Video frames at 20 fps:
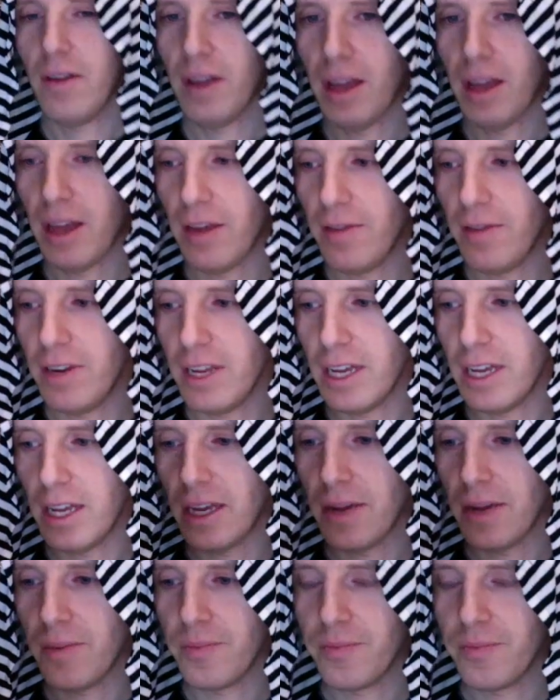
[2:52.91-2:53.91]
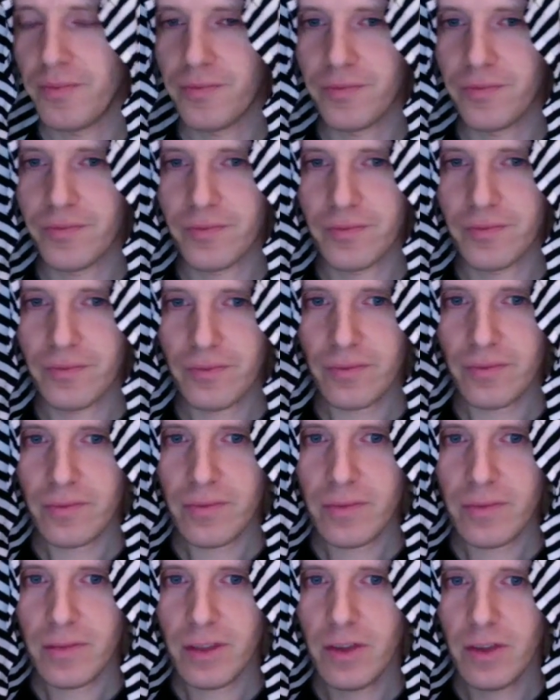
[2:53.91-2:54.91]
every day
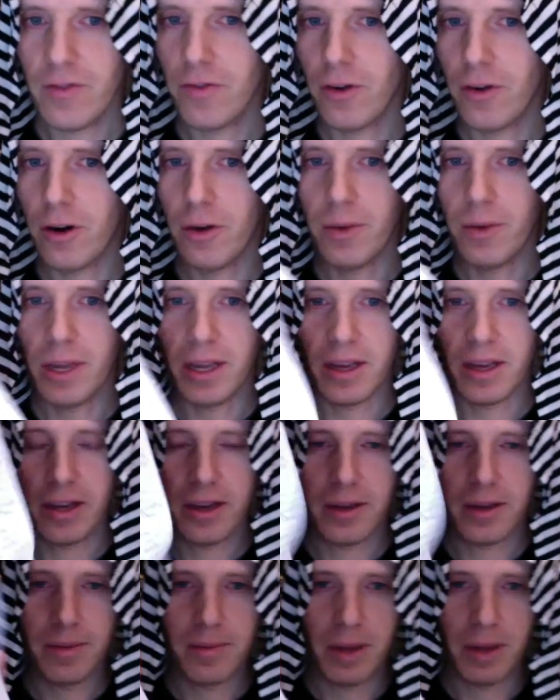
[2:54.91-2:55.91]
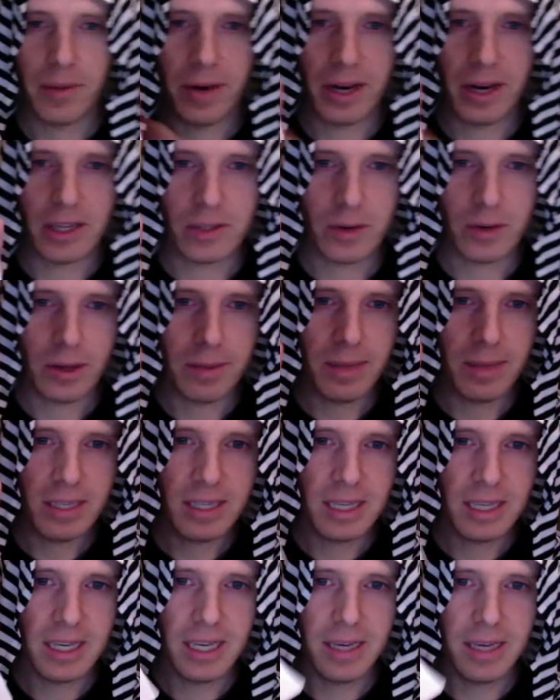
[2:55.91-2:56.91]
for a week. Writing's really
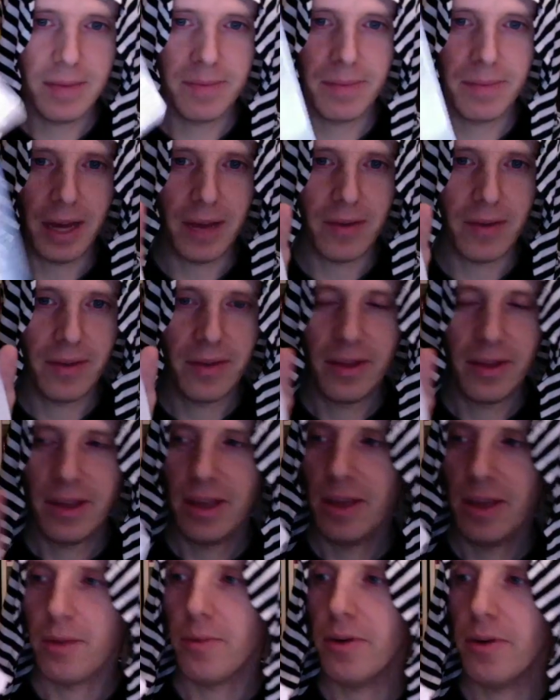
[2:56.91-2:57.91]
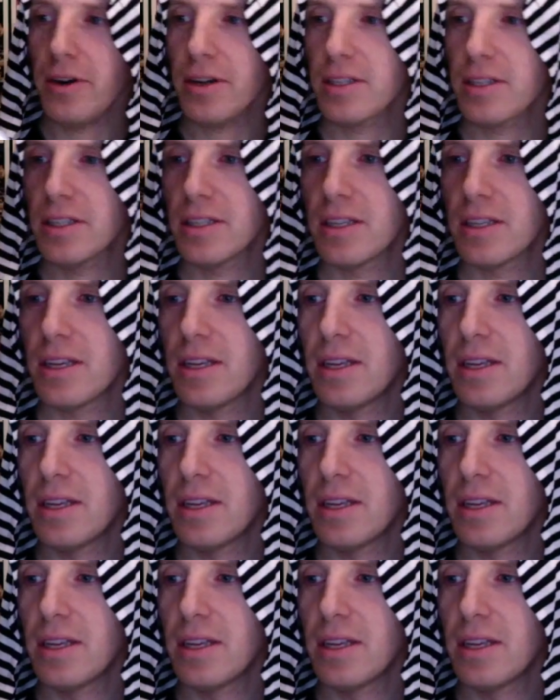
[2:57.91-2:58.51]
messy, but works.